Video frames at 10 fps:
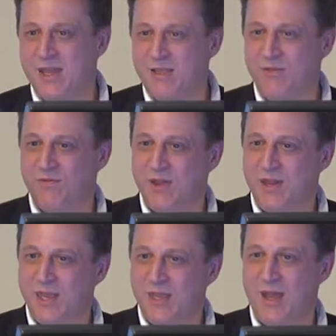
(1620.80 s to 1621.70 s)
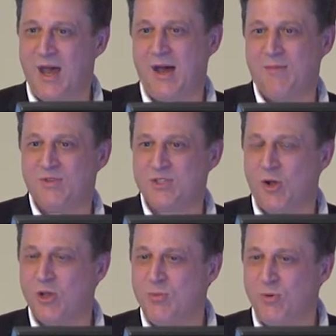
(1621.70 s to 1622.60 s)
either feeding
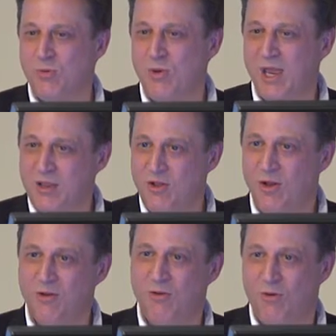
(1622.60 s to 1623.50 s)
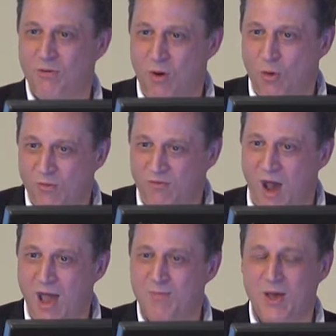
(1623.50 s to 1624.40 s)
soluble inulin or
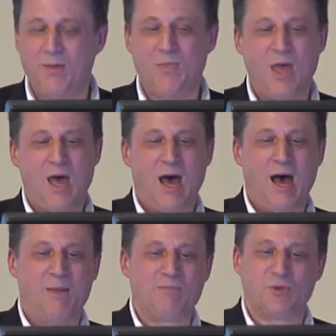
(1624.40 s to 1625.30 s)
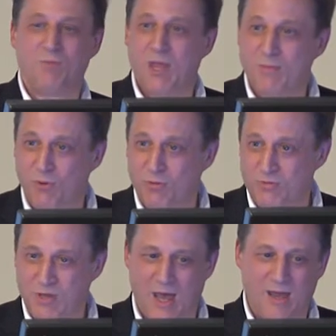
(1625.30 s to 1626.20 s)
fibre to people
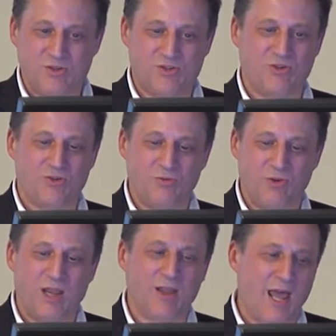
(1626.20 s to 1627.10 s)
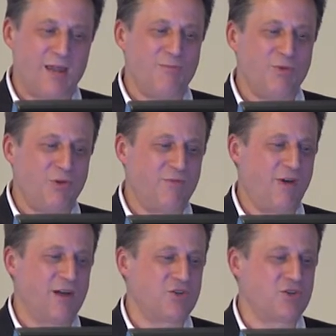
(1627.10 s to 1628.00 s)
to regulate immune
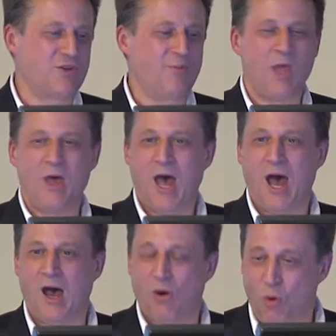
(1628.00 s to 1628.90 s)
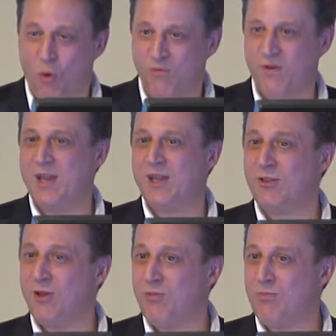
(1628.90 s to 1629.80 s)
function, or
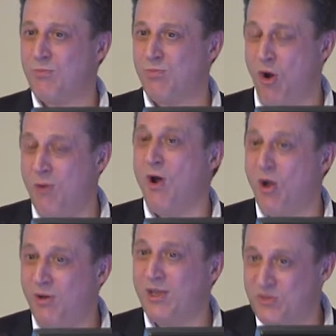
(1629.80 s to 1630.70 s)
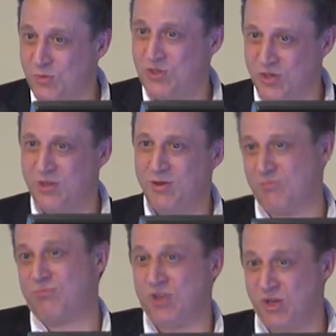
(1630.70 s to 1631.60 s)
feeding them probiotics, which are
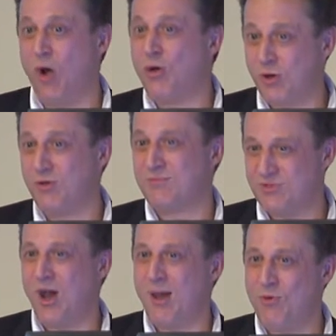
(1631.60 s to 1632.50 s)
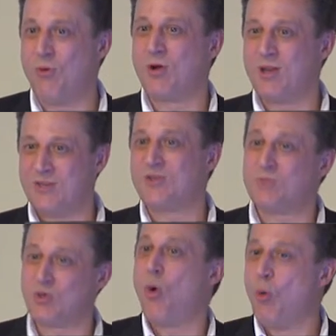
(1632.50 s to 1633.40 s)
the yogurt-type
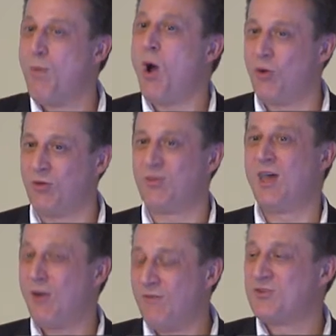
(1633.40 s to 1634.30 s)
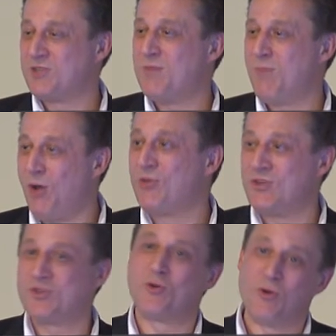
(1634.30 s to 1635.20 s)
organisms, or both. And obviously both
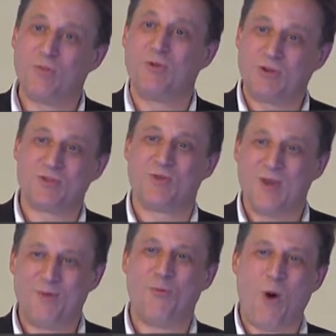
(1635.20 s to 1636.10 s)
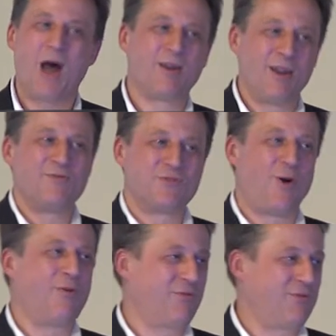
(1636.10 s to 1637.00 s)
is good because one lives
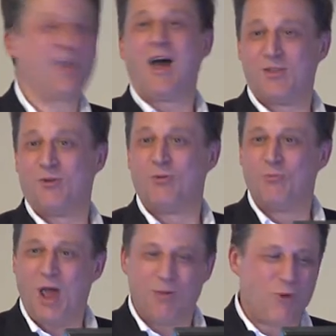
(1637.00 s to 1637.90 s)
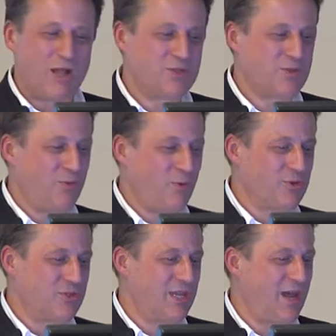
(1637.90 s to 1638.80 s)
off the other and one
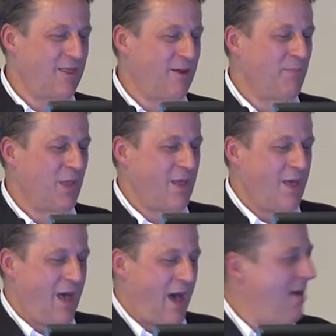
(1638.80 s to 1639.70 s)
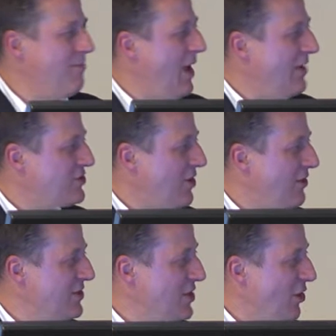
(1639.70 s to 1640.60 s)
supports the other. And
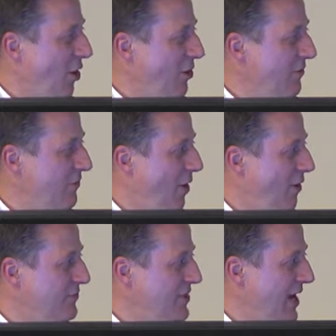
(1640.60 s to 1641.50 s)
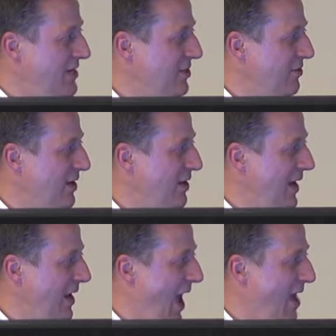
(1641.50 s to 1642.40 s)
so there's a lot of data
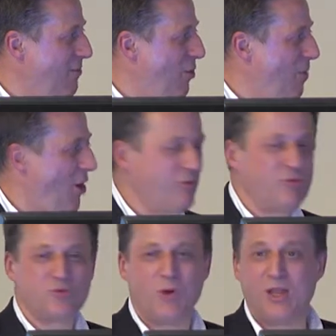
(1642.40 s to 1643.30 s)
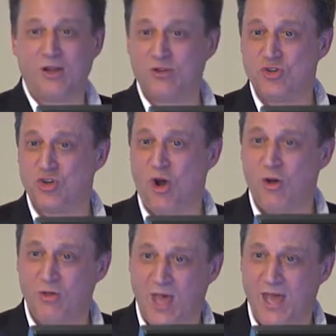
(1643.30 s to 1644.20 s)
in animal models where you can
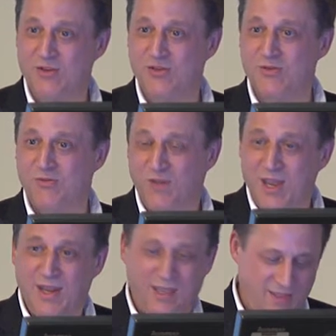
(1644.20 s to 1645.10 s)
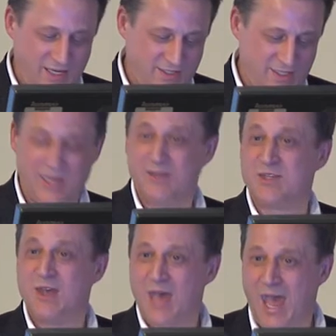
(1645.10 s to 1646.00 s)
show that feeding these
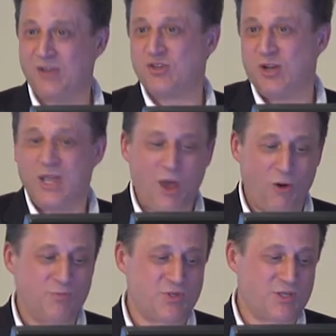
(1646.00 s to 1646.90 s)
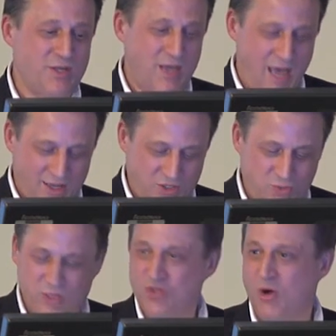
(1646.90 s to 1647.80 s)
things actually helps
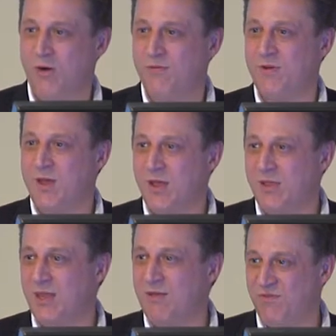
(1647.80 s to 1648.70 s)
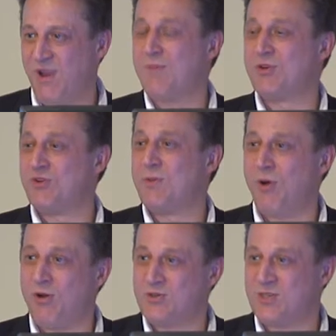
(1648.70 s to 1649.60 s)
switch off the inflammatory
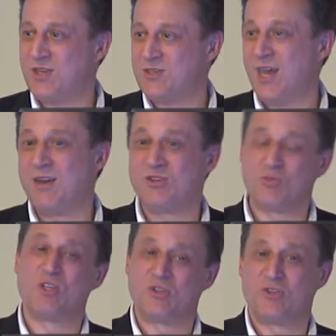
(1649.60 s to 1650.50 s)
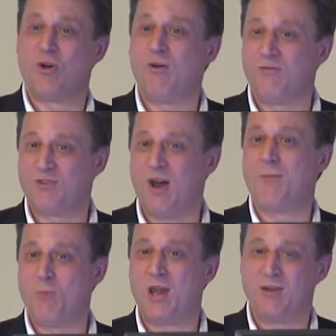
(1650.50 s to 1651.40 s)
process and switches off
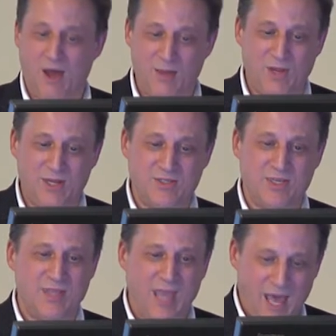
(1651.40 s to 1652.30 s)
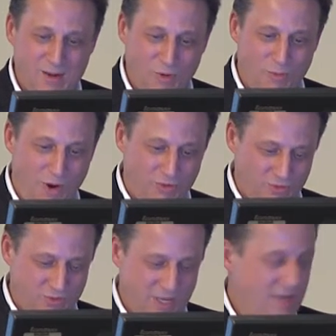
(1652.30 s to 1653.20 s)
type 1 diabetes in the animal
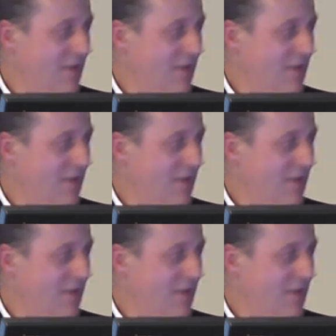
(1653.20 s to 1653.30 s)
models.